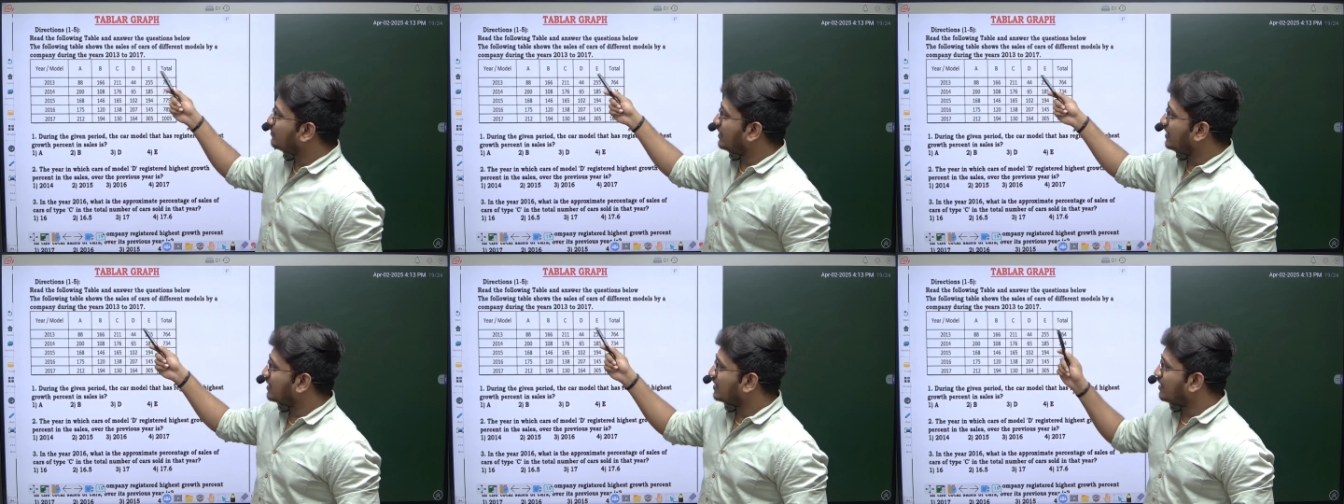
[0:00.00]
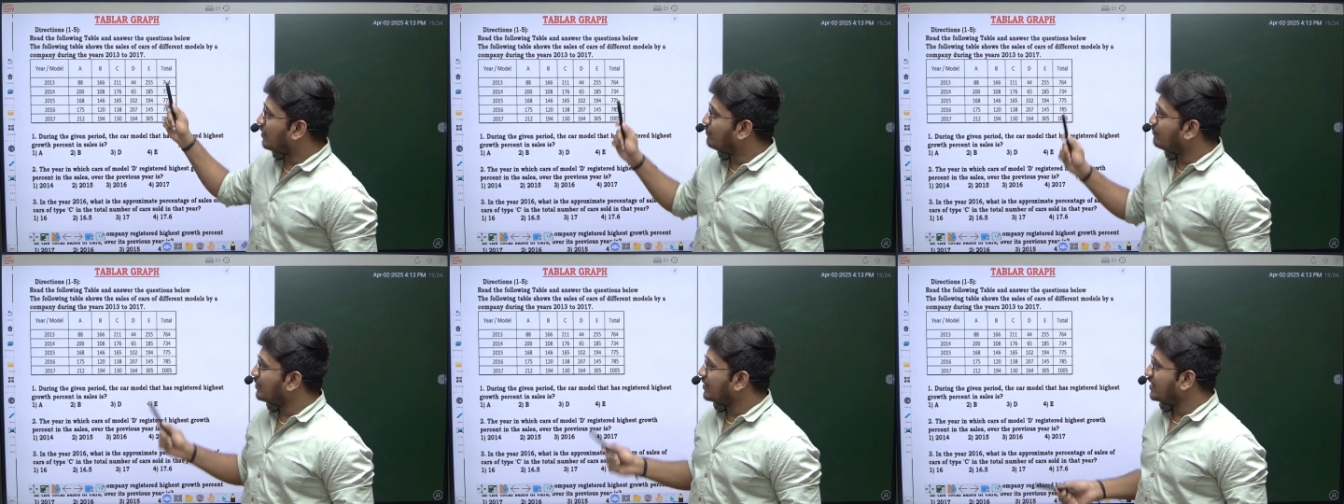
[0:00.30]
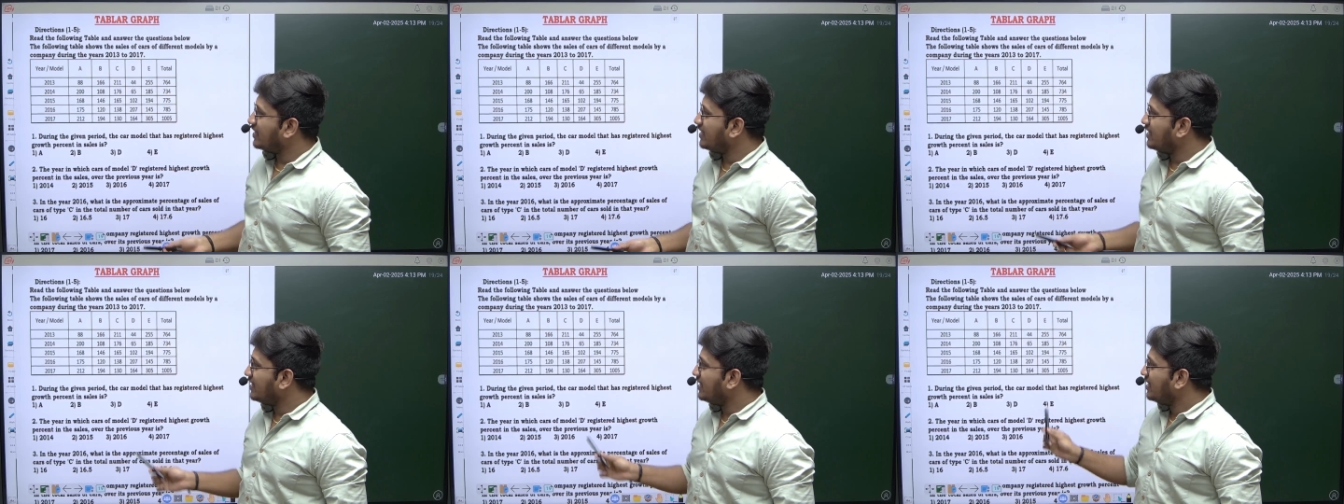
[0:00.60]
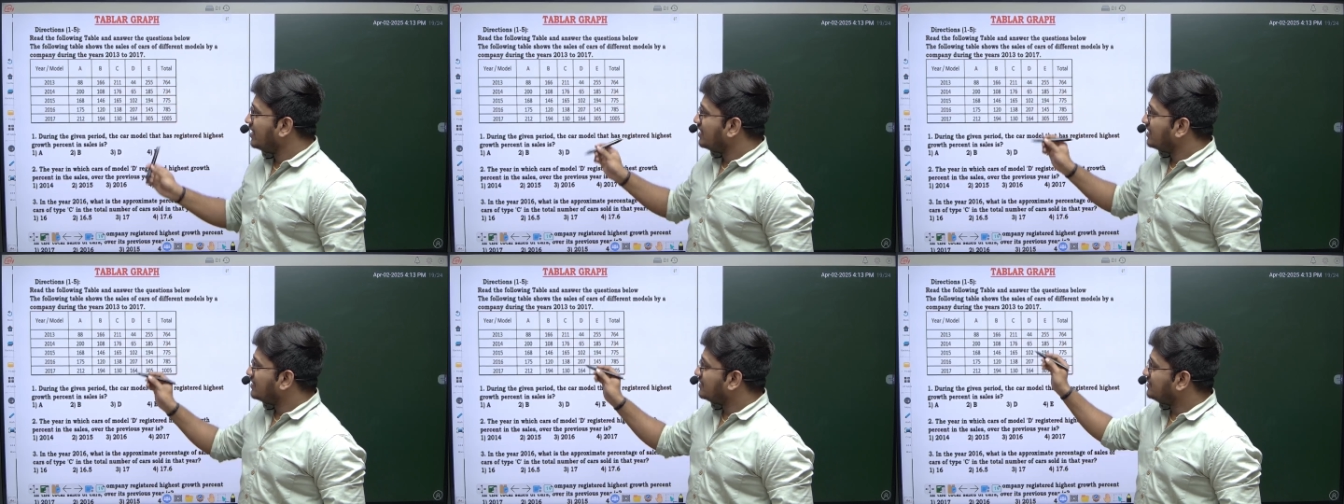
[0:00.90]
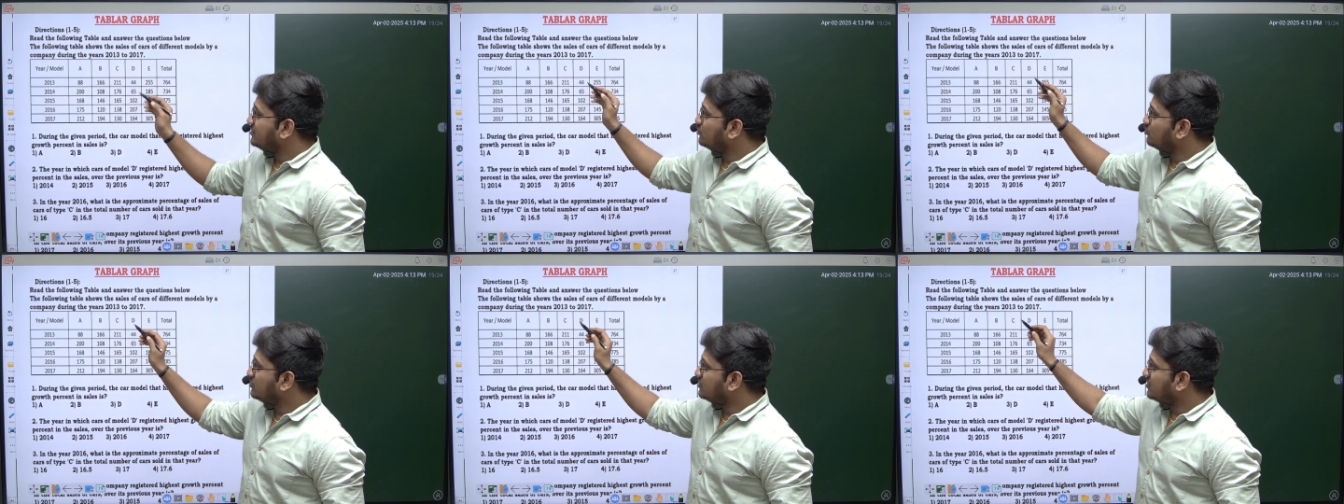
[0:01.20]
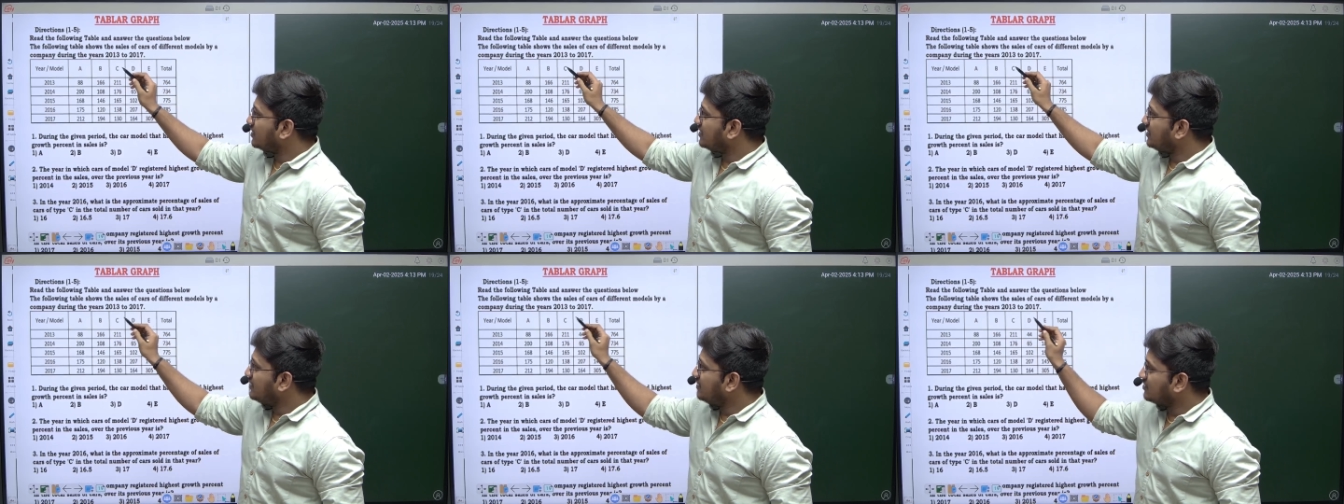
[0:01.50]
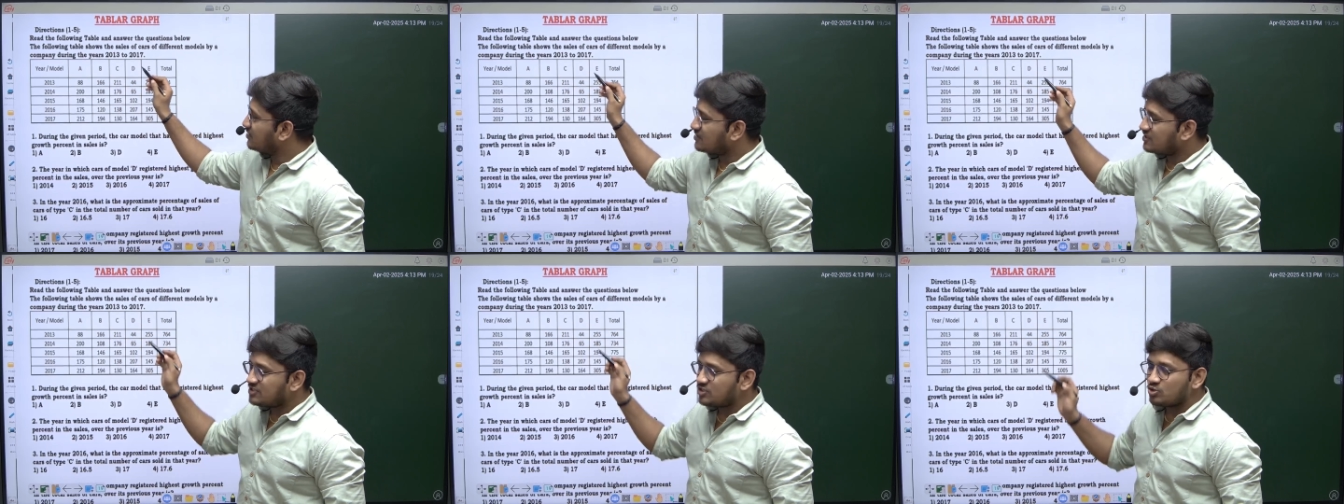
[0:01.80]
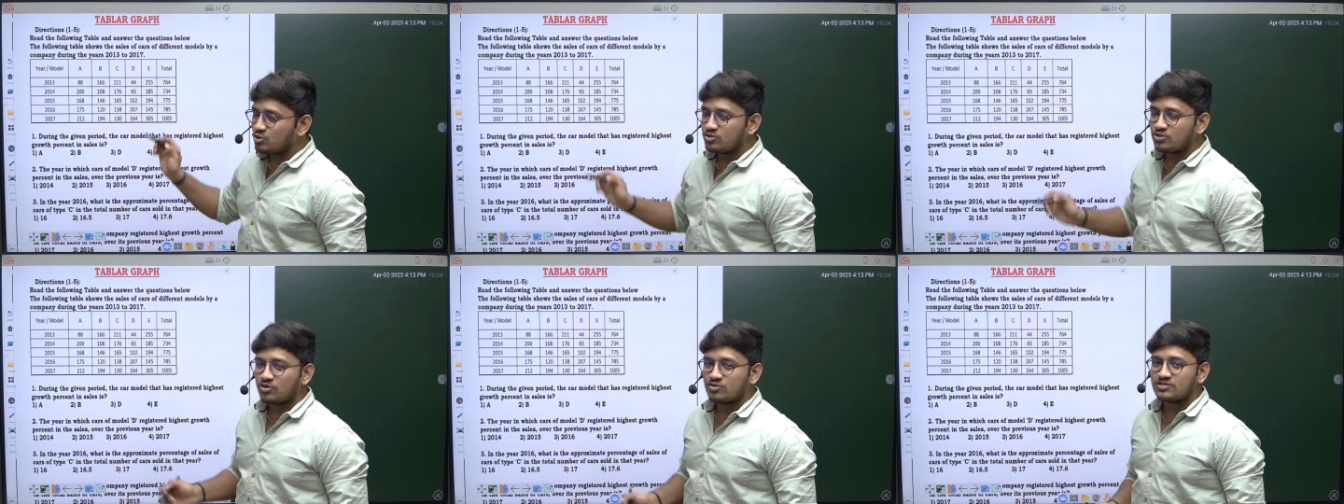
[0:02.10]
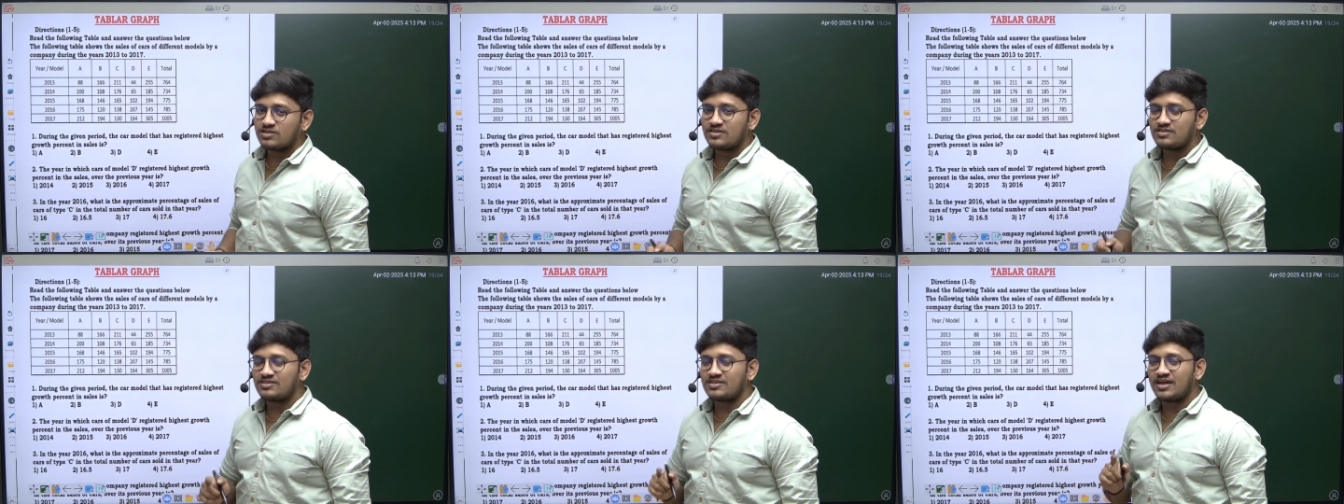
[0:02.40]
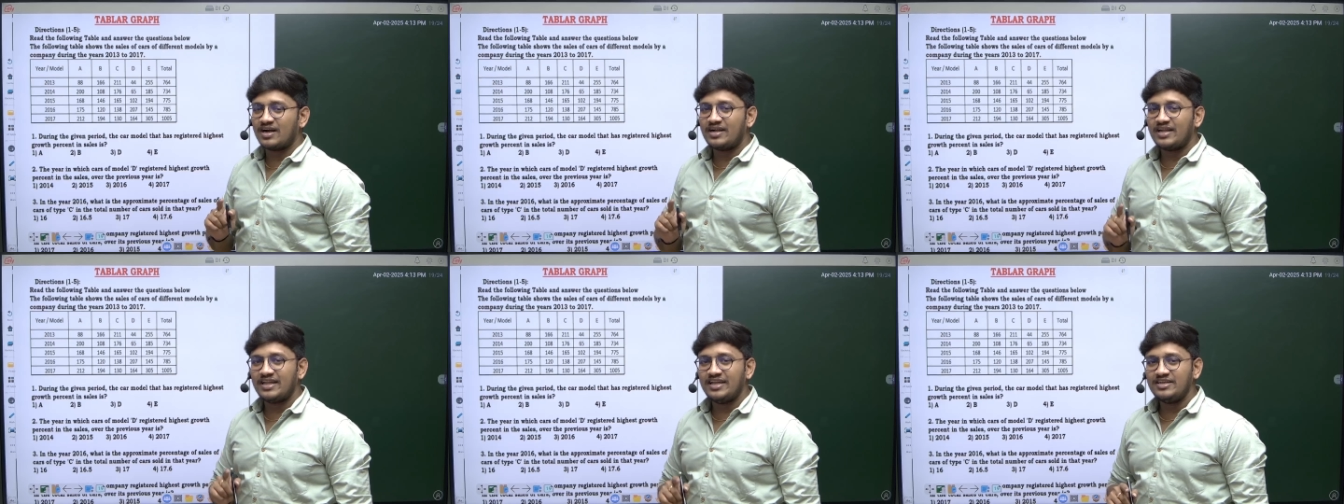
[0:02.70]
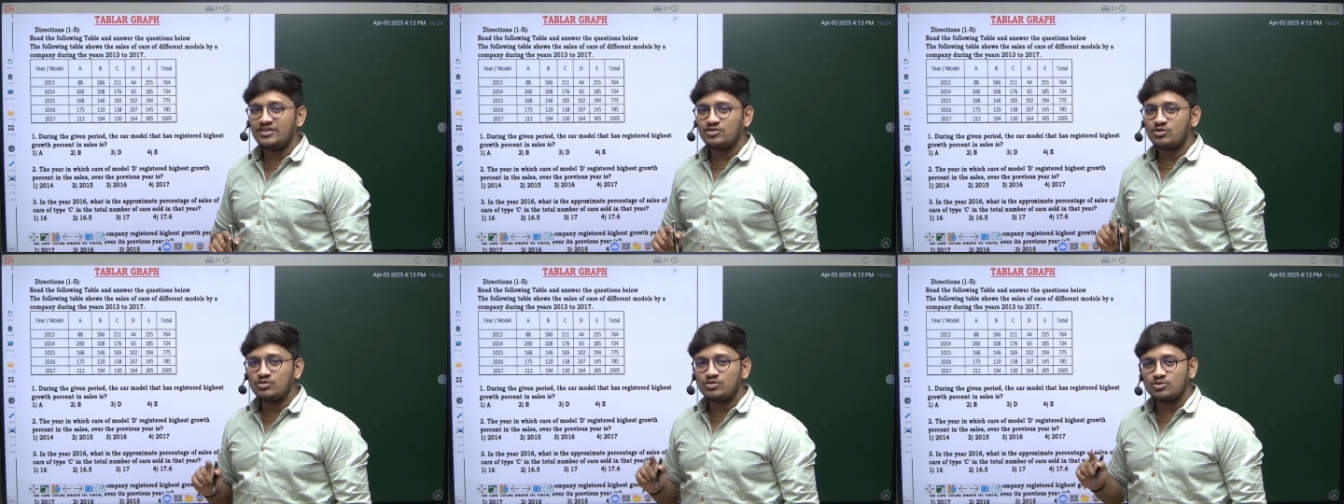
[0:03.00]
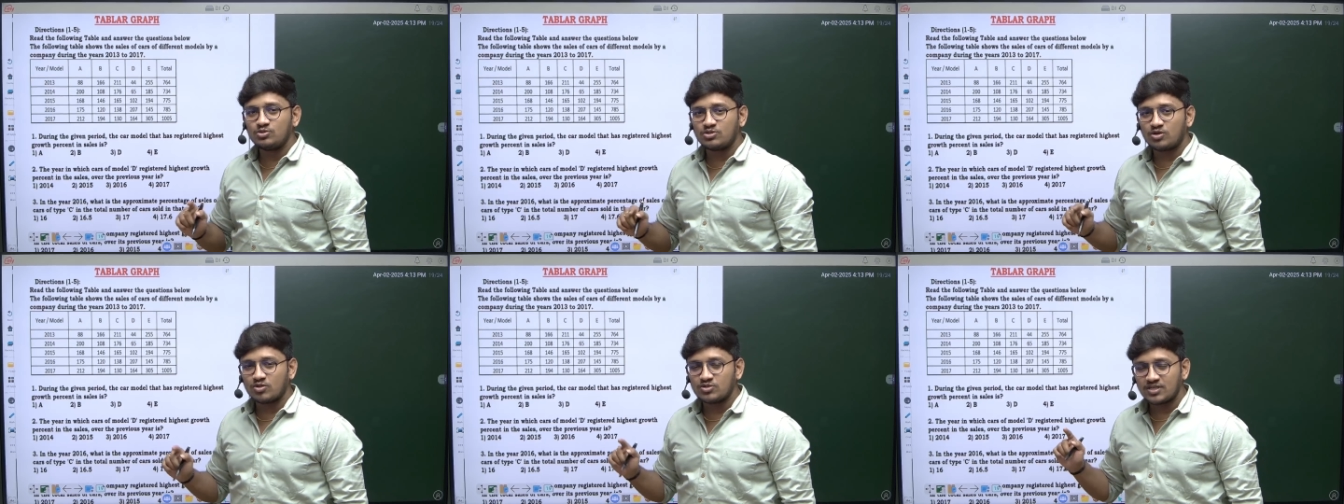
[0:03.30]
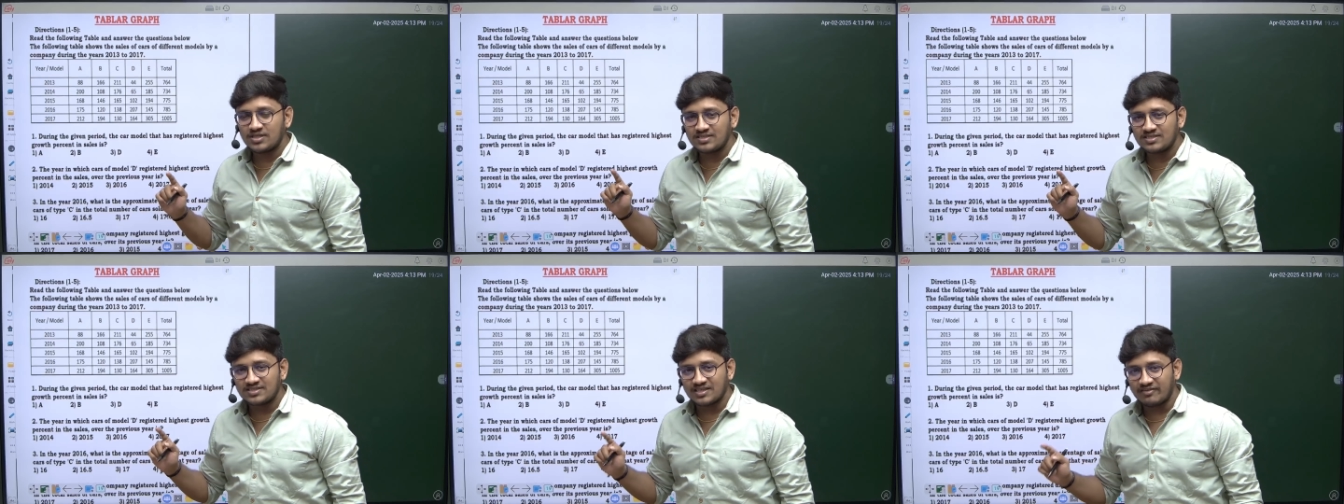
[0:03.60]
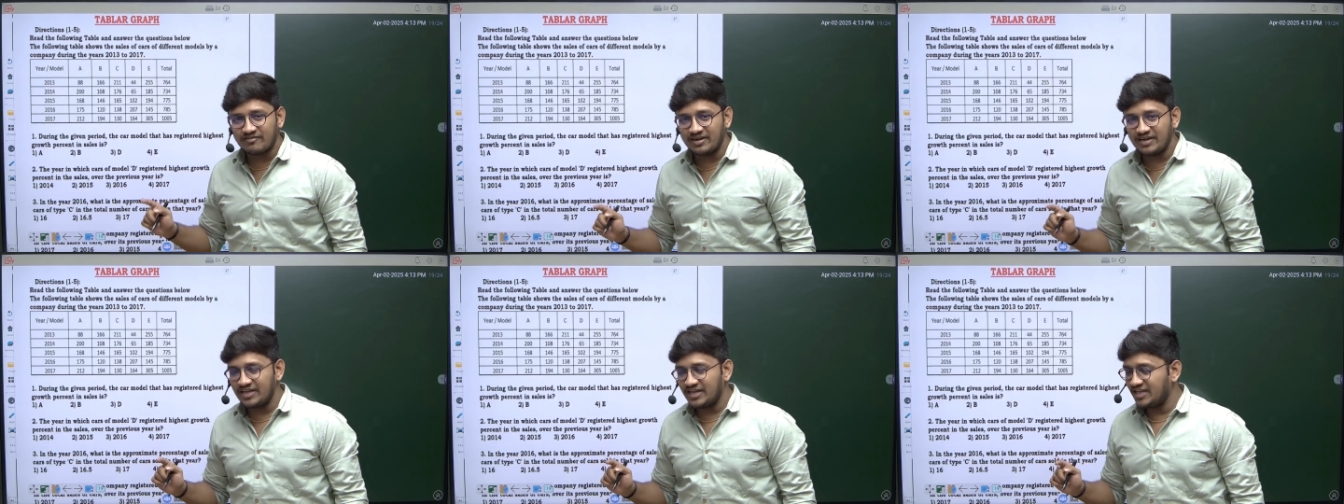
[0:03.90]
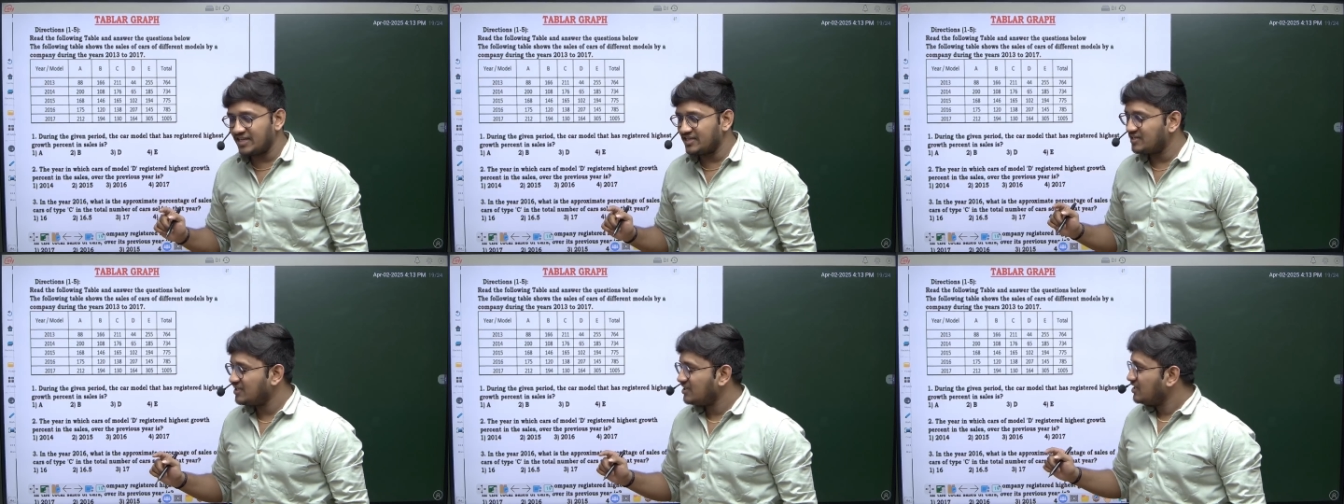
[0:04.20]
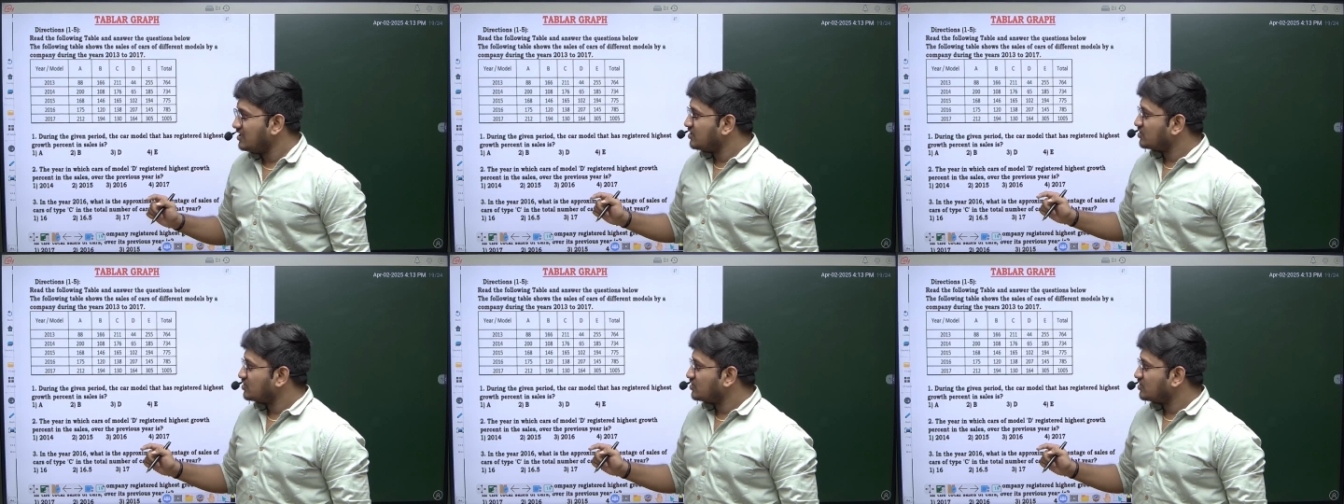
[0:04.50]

a company during the year 2013 to 2017.